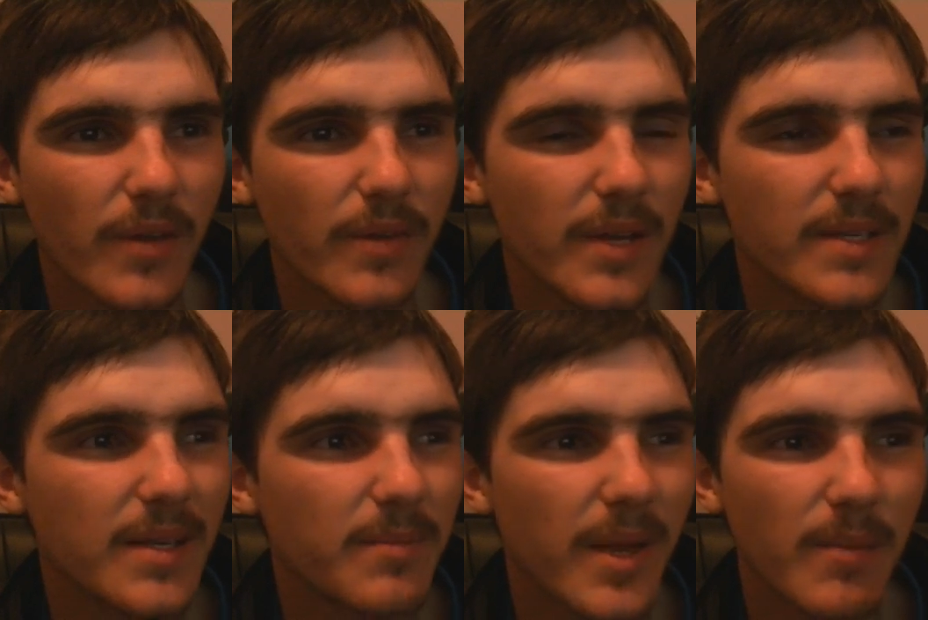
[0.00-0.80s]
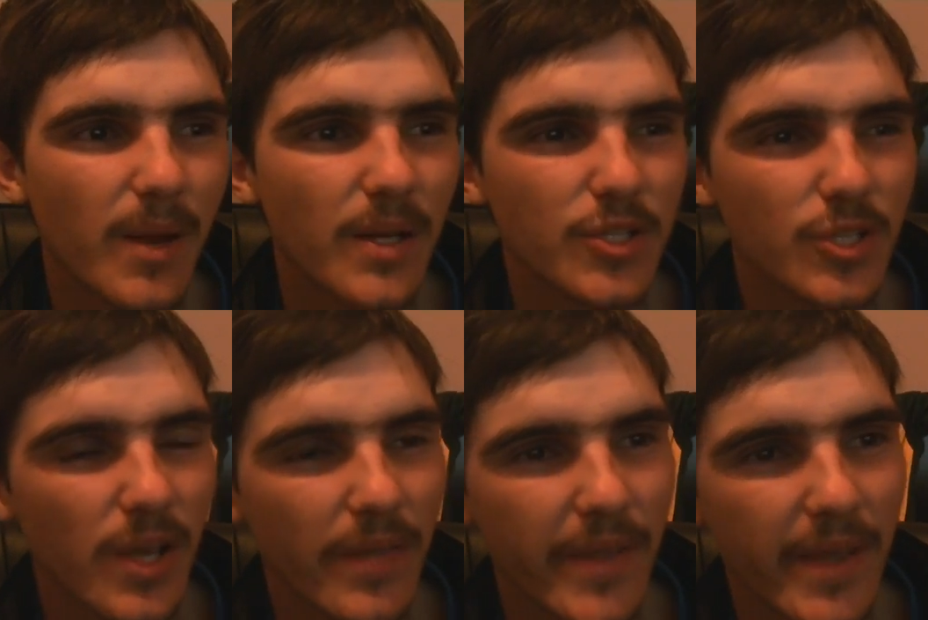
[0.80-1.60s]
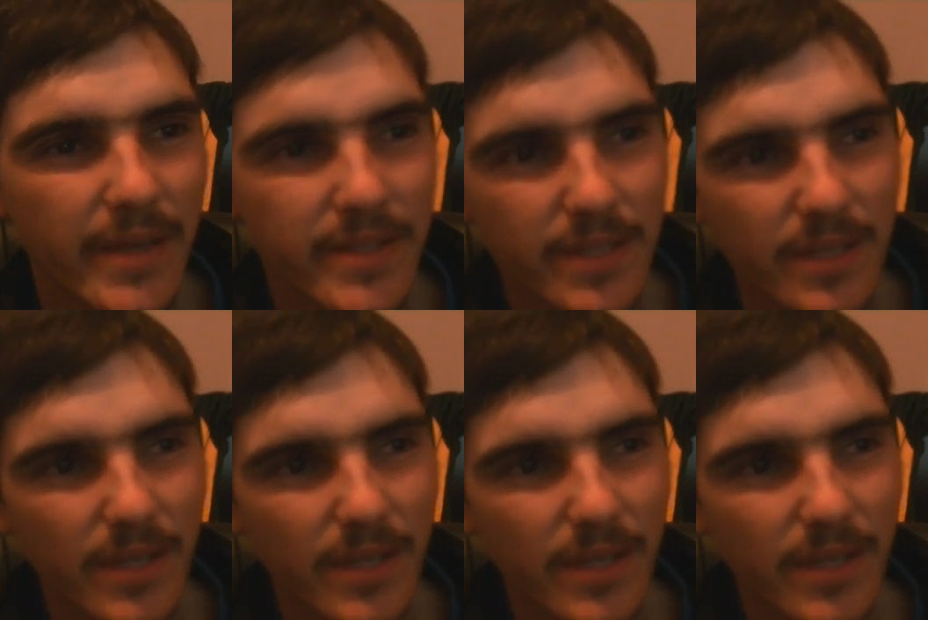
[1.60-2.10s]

it didn't mean much at the end.